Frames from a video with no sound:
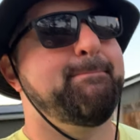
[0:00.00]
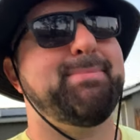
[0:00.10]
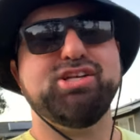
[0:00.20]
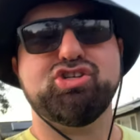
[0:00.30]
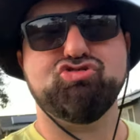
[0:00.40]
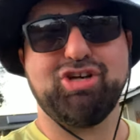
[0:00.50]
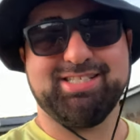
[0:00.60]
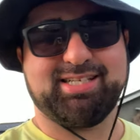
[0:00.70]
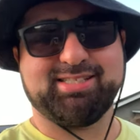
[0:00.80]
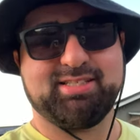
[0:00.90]
major
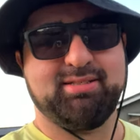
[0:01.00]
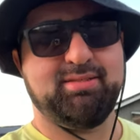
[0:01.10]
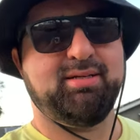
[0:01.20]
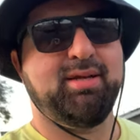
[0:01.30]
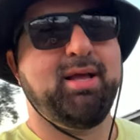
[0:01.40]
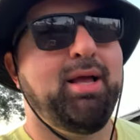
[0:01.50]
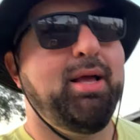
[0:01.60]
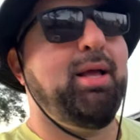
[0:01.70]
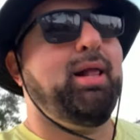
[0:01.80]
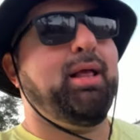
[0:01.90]
risks.
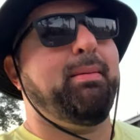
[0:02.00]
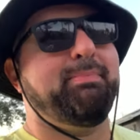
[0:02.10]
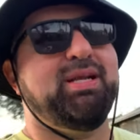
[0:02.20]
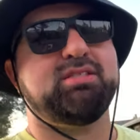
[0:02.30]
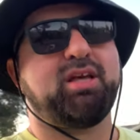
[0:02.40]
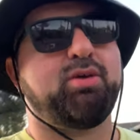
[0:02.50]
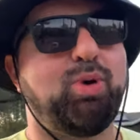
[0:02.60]
Because on the